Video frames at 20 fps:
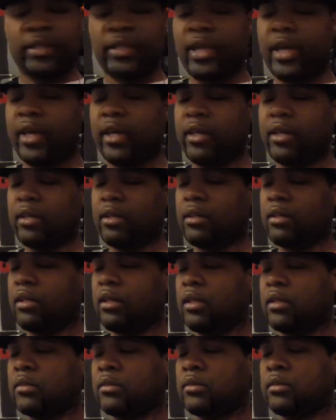Like,
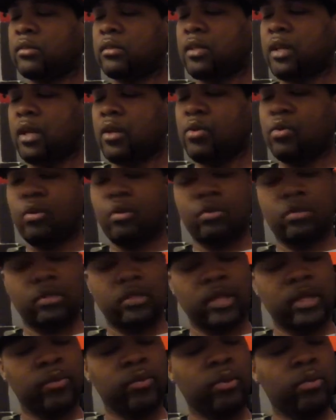I don't know,
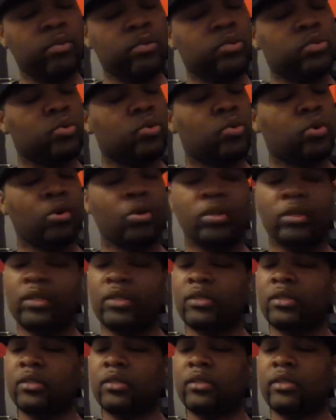like what would you call
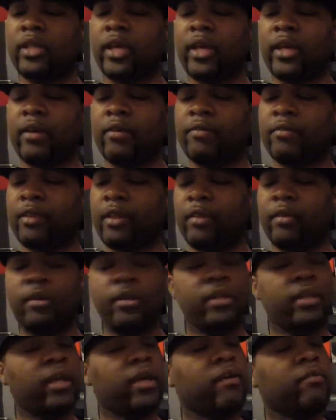this? Like
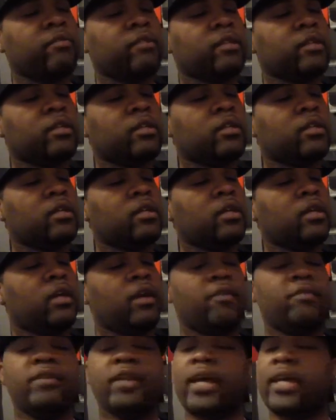
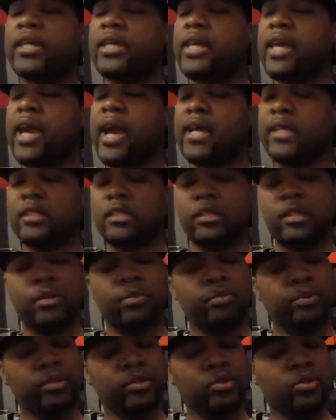if Nike
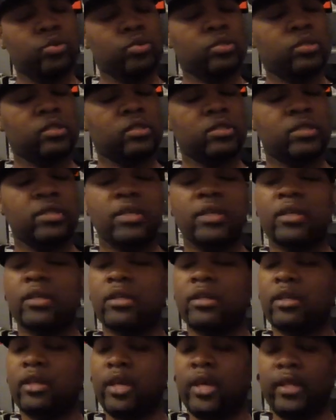actually produced a
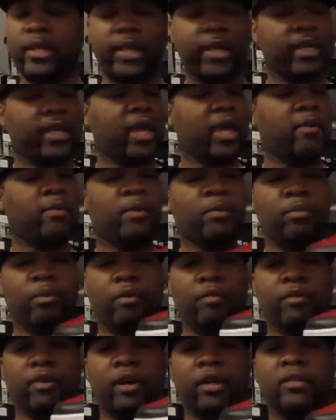sneaker that came in
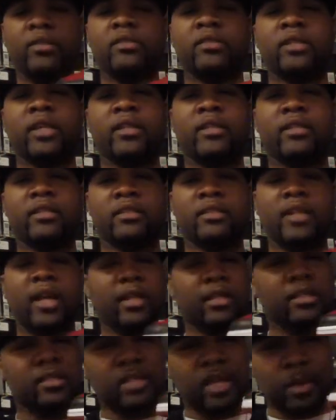both colors like this,
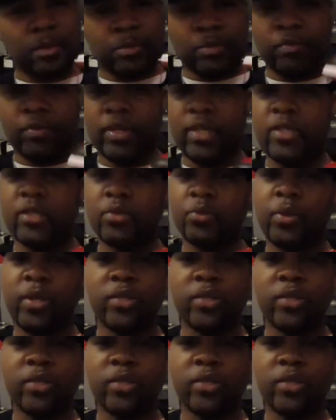not the top threes.